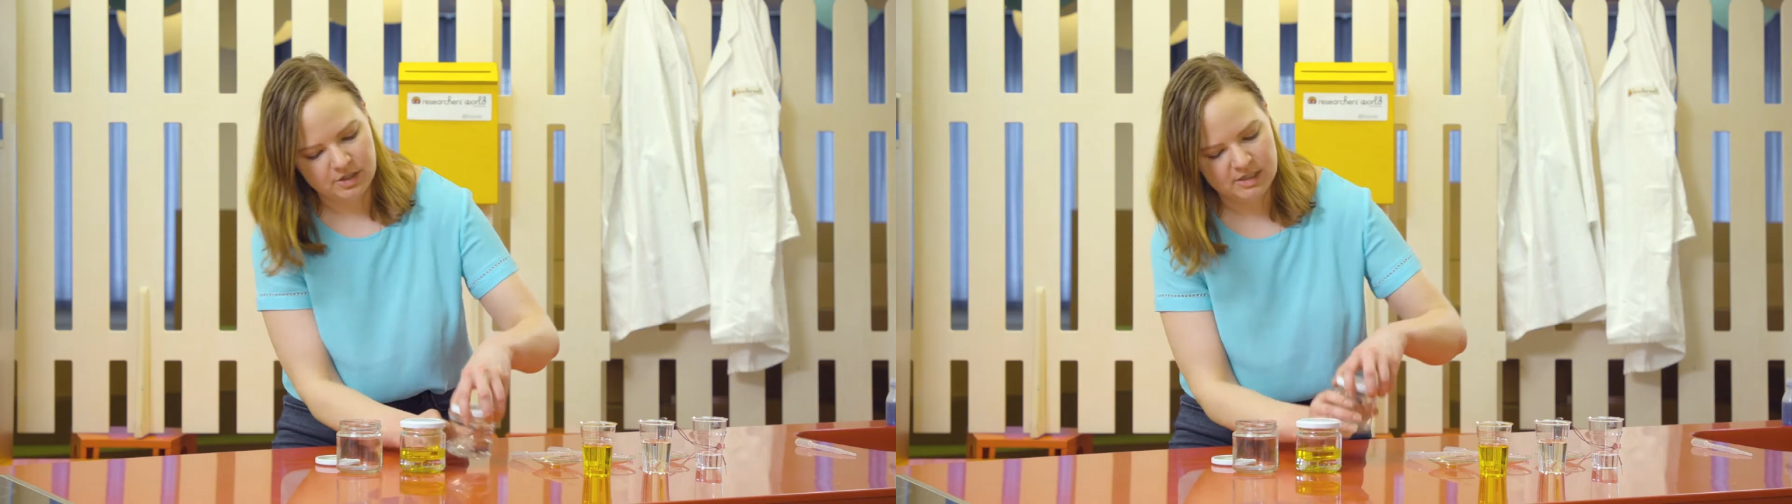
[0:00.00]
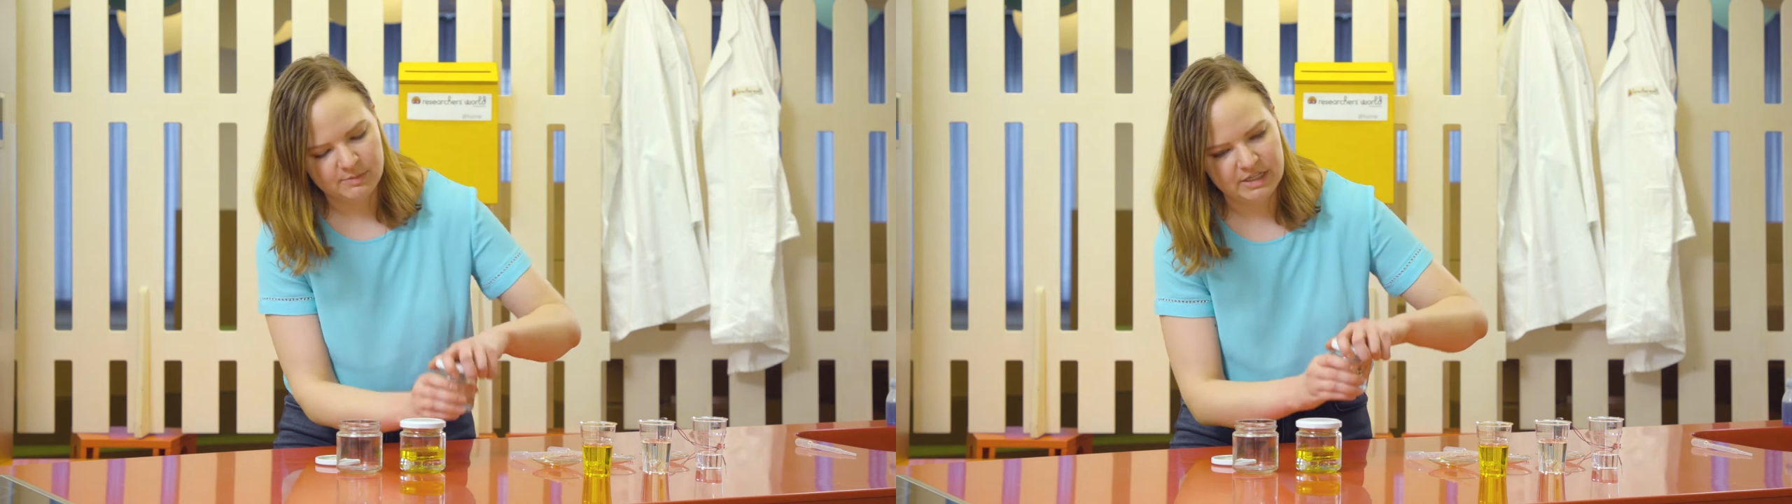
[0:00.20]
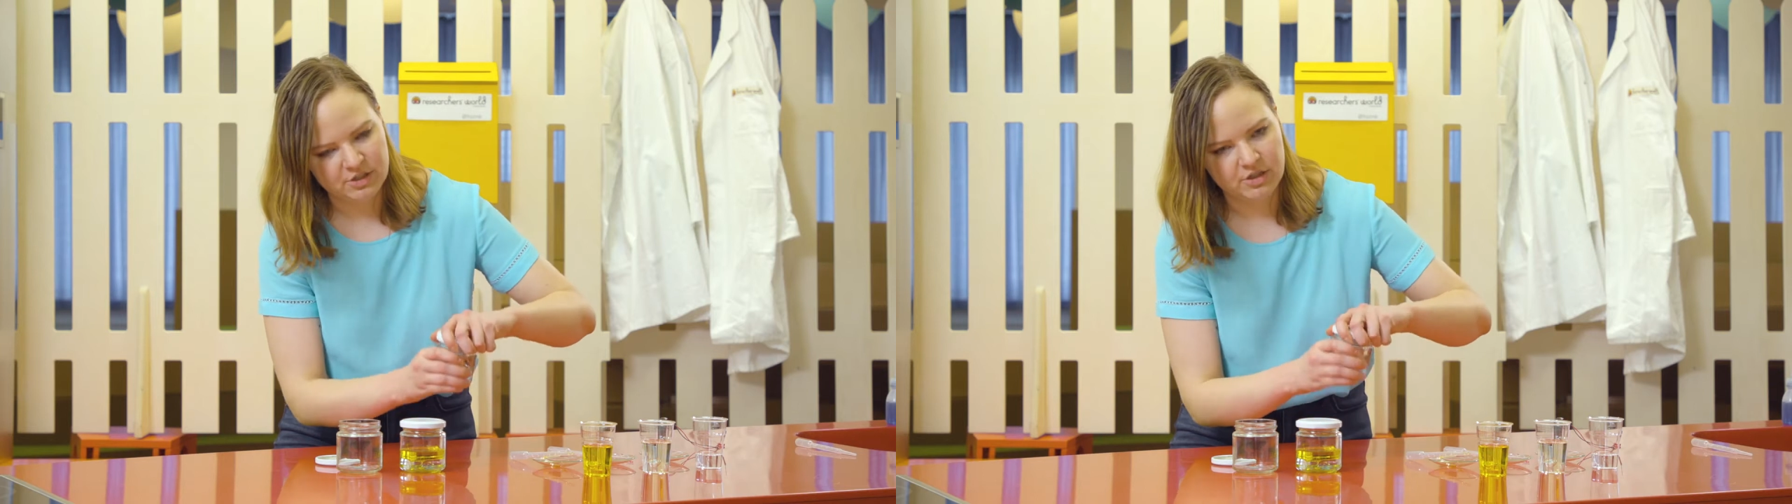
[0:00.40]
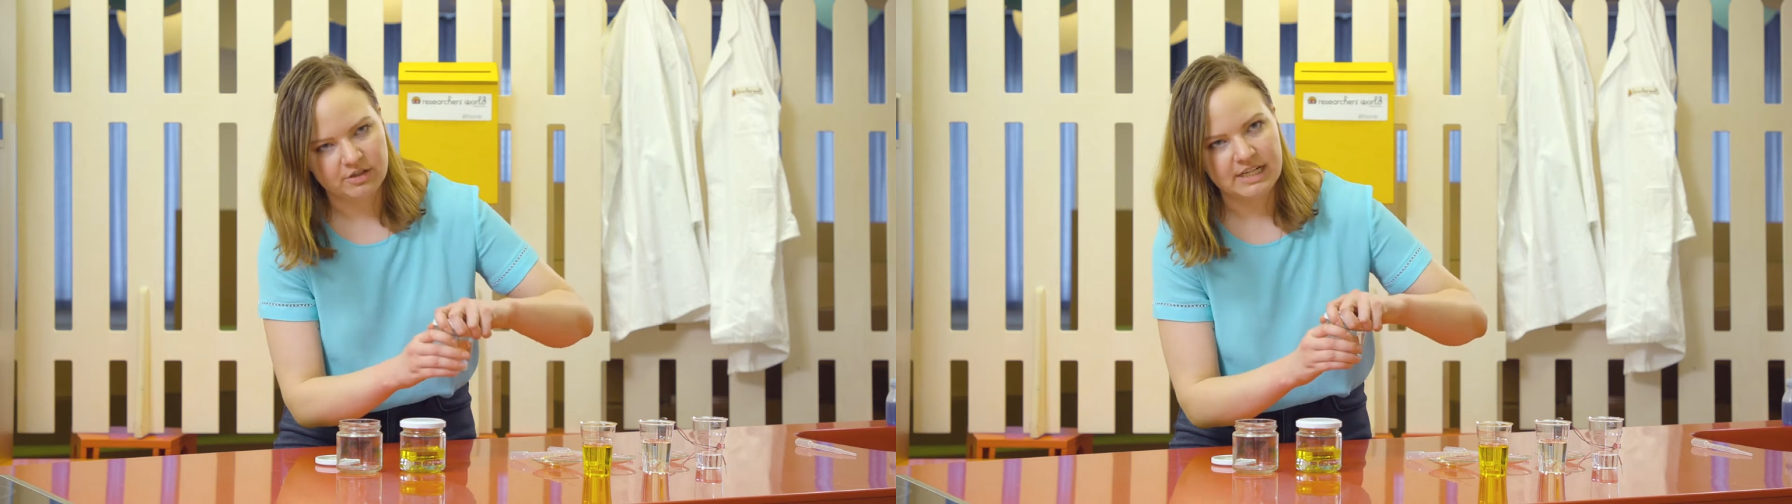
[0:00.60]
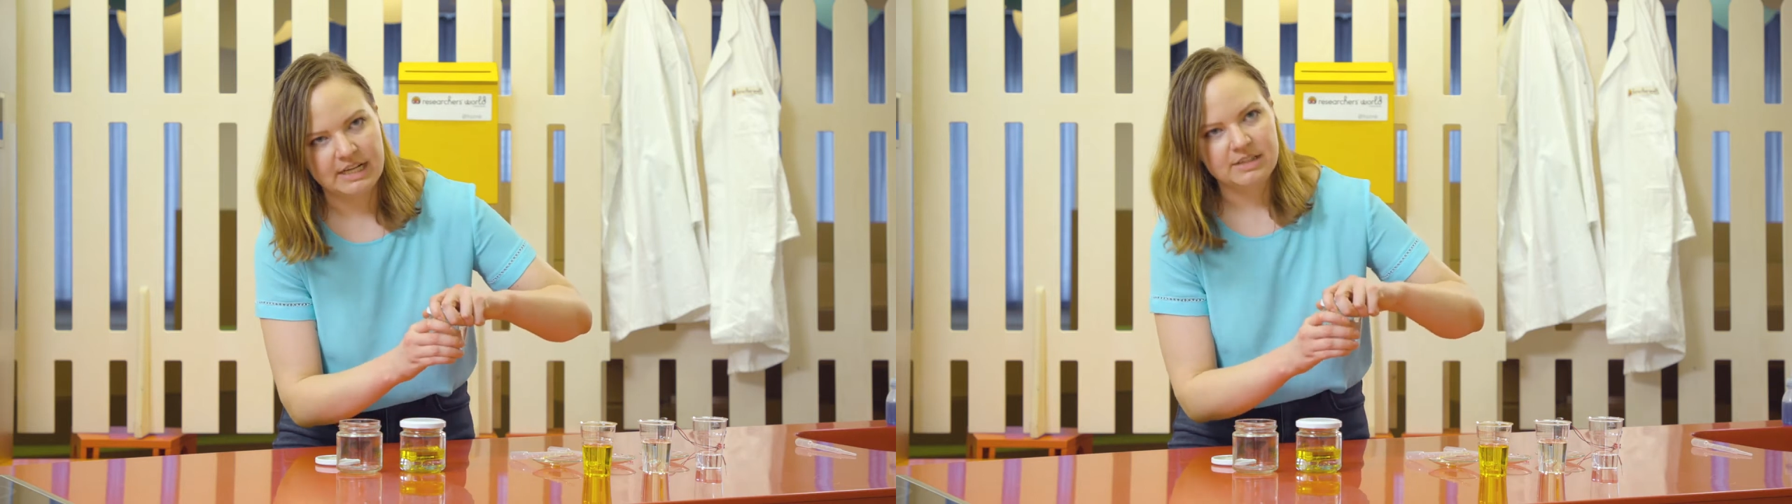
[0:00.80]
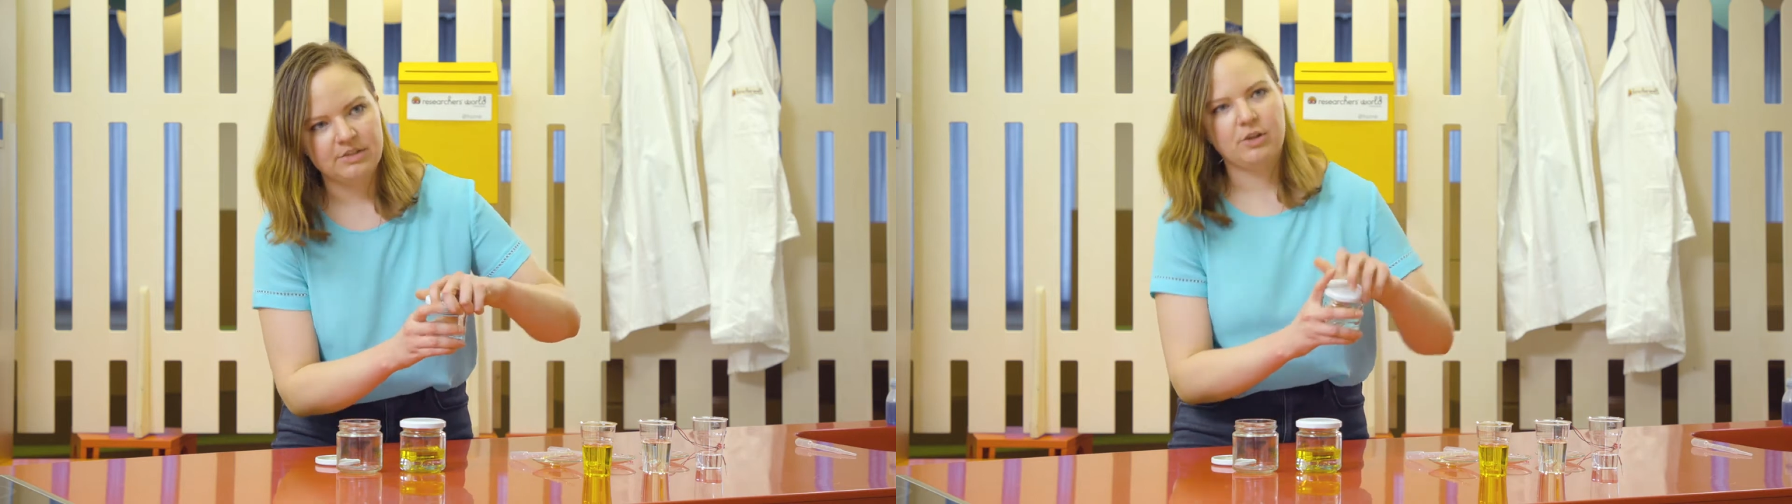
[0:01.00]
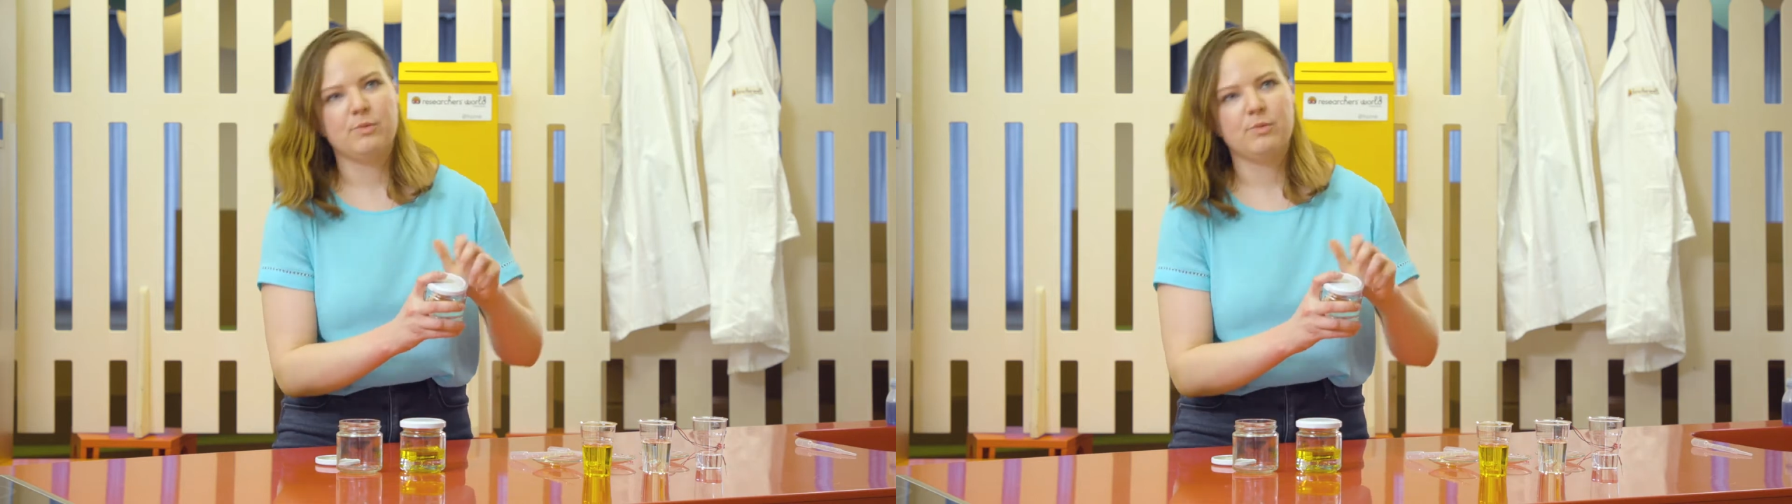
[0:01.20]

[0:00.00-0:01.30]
jars, make sure they're tight so you